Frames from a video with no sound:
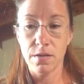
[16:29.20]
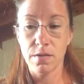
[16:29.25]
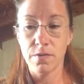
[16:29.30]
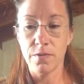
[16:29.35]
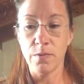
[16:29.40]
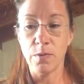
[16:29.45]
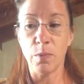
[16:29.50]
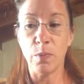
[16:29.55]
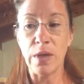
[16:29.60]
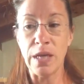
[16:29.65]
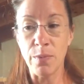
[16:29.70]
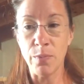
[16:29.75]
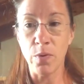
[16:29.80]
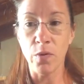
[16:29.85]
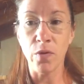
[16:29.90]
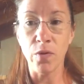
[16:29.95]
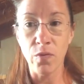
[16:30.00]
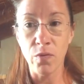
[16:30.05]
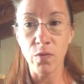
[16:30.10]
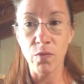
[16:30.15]
from the
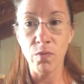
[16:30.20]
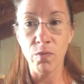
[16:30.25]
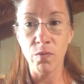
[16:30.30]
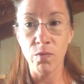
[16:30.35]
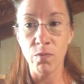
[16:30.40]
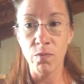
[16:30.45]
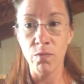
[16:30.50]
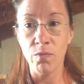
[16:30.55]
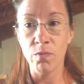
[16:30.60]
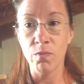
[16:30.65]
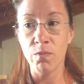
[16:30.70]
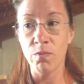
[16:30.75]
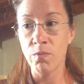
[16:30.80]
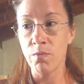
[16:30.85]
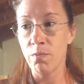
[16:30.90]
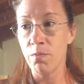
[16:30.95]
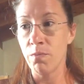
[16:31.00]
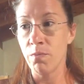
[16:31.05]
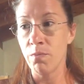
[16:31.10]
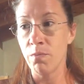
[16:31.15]
people
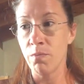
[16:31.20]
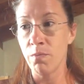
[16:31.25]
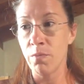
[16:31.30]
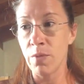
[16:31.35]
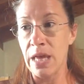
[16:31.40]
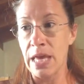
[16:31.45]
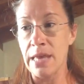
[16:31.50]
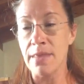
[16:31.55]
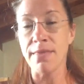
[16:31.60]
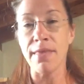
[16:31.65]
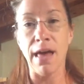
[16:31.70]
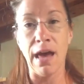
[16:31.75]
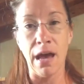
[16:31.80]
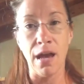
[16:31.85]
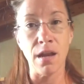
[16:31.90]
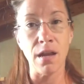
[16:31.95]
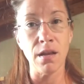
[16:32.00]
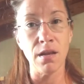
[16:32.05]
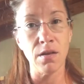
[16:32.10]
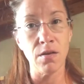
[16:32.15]
in
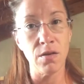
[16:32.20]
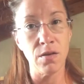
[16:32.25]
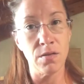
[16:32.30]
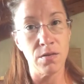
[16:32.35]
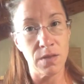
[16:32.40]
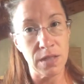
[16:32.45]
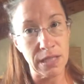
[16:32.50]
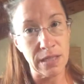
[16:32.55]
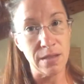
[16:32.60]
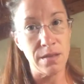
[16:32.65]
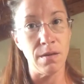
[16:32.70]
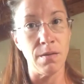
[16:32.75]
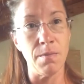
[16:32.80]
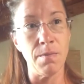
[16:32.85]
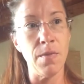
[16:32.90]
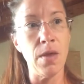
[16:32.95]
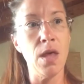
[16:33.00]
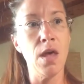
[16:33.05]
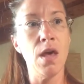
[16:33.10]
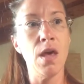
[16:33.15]
that
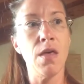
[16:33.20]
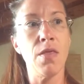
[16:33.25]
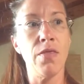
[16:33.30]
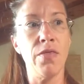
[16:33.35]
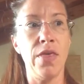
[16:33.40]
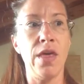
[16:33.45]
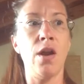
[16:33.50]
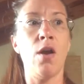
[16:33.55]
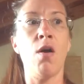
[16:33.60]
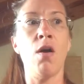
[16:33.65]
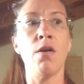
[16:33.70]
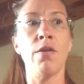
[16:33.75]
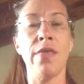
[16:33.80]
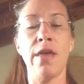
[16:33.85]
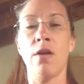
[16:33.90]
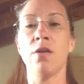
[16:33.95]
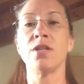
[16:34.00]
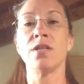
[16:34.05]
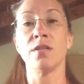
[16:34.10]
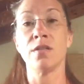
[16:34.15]
system that are
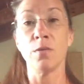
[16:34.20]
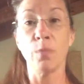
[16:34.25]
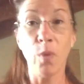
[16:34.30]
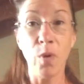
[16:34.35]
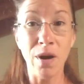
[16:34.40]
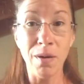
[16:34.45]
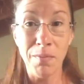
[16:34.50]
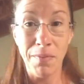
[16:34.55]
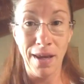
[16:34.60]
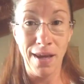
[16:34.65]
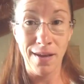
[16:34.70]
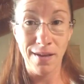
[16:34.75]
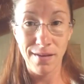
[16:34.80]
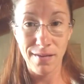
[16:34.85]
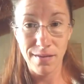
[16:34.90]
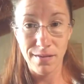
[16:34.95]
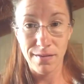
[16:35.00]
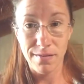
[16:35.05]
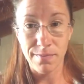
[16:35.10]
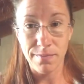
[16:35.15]
there to support me.
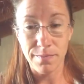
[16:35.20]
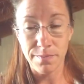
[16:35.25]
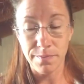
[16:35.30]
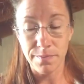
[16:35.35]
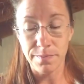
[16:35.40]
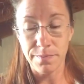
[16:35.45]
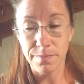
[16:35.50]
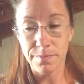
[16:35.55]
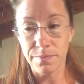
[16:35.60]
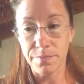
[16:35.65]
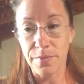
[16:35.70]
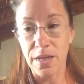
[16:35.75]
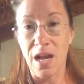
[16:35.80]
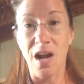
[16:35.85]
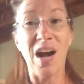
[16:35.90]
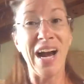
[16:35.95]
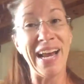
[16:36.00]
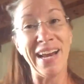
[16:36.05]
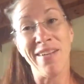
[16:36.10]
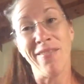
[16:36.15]
I'll
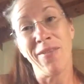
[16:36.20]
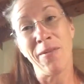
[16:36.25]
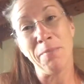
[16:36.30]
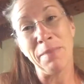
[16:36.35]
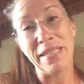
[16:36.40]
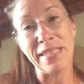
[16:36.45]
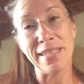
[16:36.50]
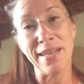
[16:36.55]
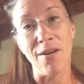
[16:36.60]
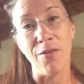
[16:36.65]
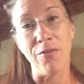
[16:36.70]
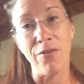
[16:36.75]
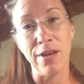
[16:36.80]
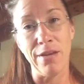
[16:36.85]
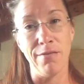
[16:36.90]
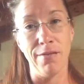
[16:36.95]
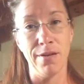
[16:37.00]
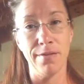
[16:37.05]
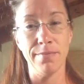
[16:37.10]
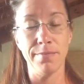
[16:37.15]
hide it from myself,
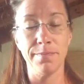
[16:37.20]
even.